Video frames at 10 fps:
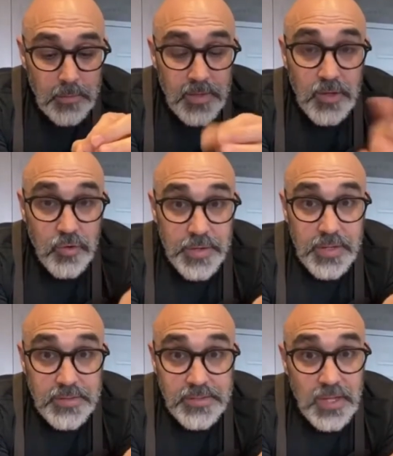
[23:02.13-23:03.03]
the
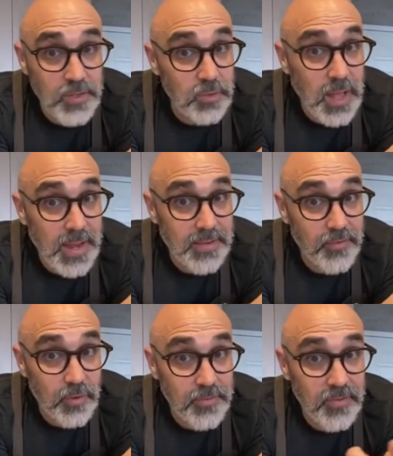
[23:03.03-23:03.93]
ingredients that you like.
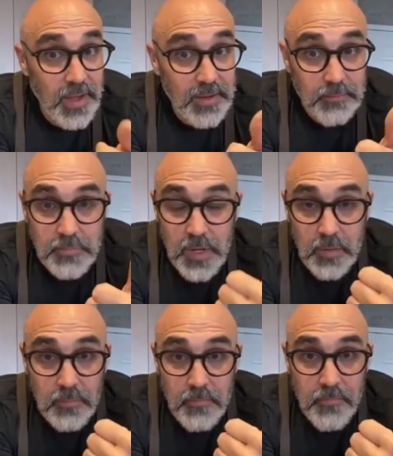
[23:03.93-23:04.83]
So it's like
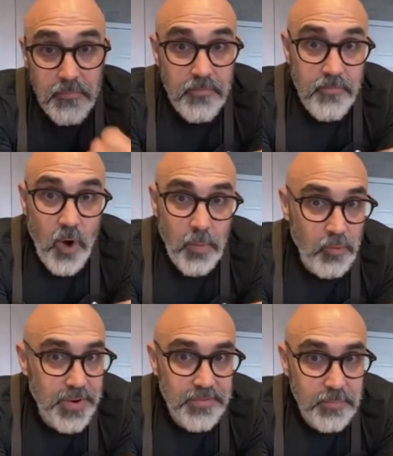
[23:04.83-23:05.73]

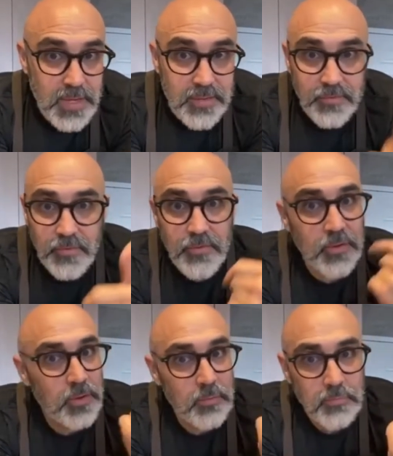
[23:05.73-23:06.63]
farm-raised meats,
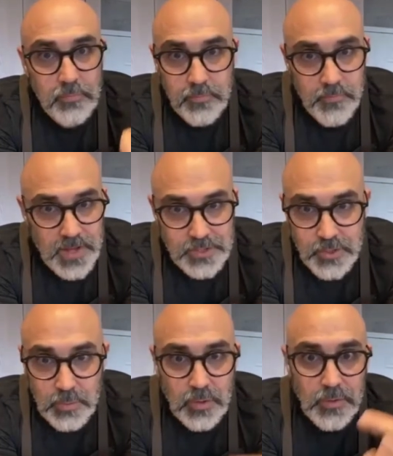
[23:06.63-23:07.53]

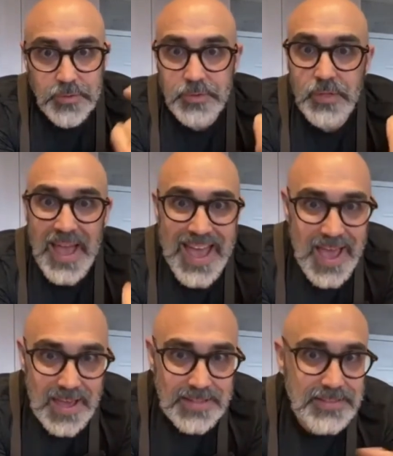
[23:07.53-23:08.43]
vegetables,
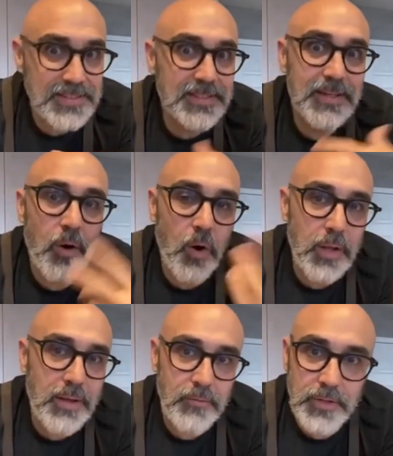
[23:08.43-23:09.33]
eggs, all
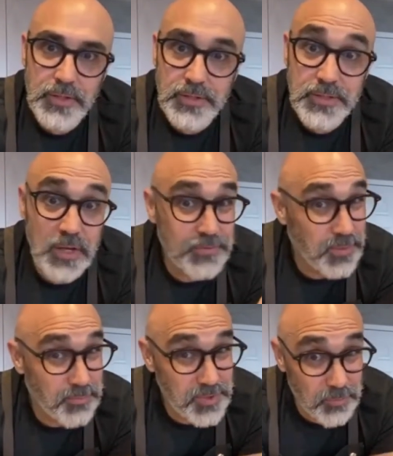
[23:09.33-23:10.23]
that really good stuff.
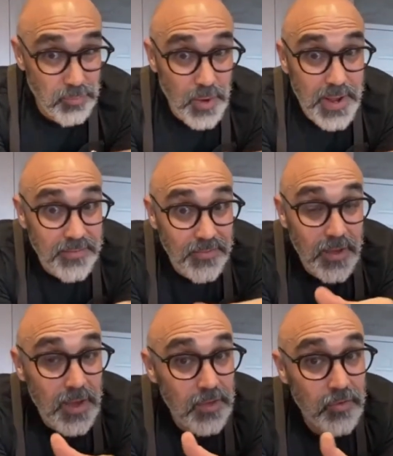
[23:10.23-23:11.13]
Some bread.
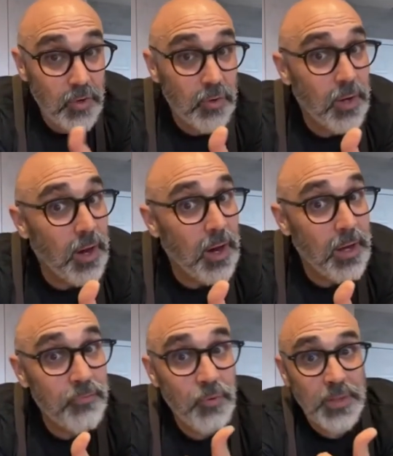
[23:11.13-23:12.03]
So
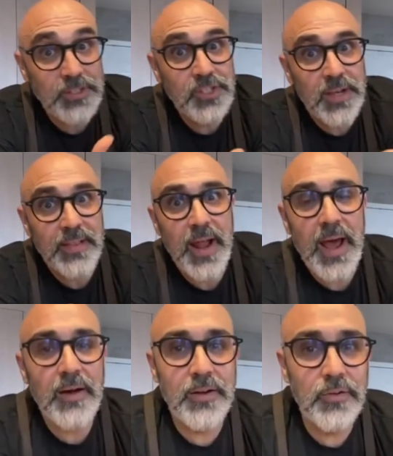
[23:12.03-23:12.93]
if you want to check that
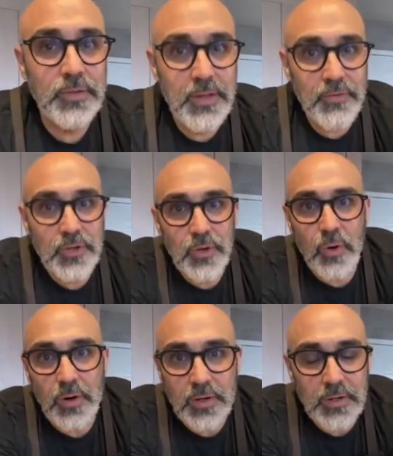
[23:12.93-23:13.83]
out and you live in New
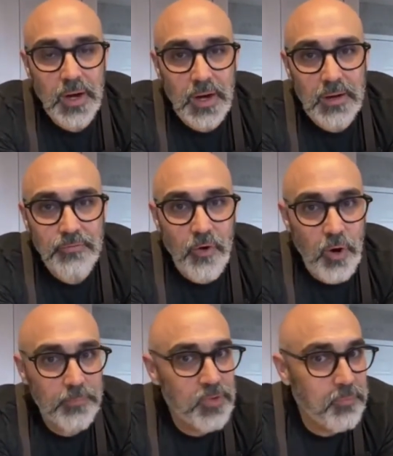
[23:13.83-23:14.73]
York,
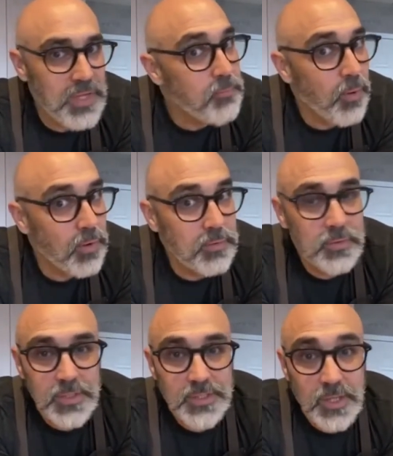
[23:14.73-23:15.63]
Farm to People
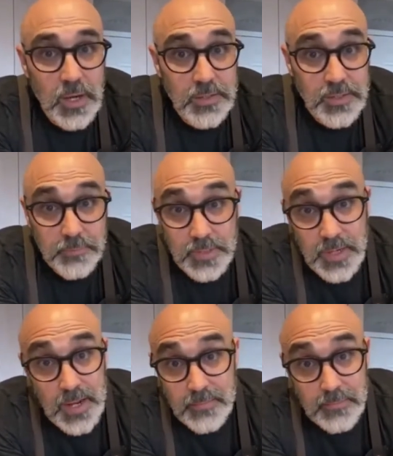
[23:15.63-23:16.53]
is something
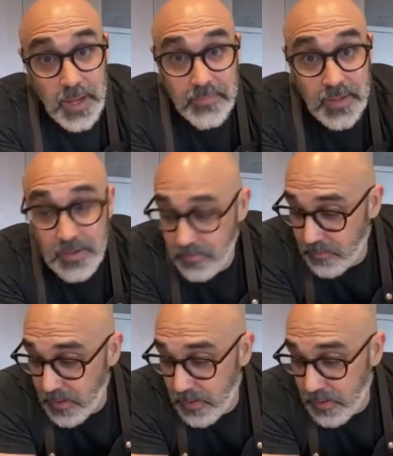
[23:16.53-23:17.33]
that I think is